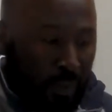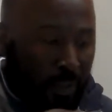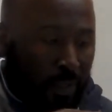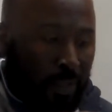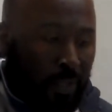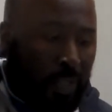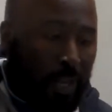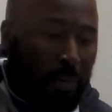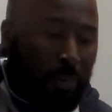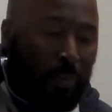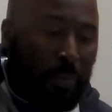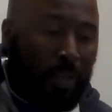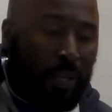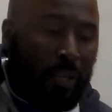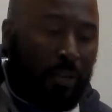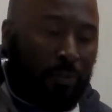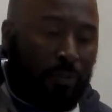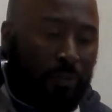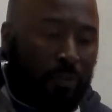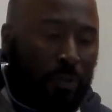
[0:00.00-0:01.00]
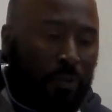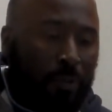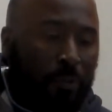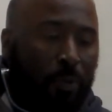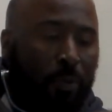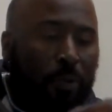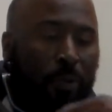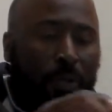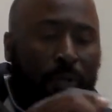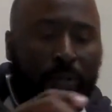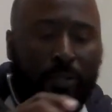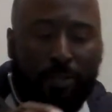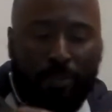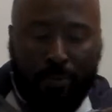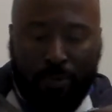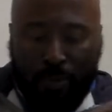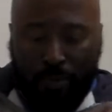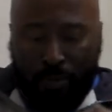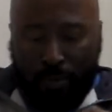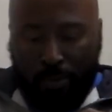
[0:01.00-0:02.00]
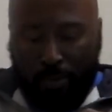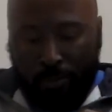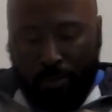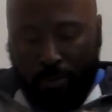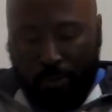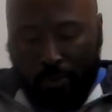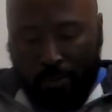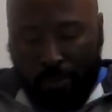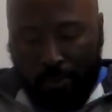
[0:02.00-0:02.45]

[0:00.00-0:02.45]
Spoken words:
And I'll plant a few more in this one too.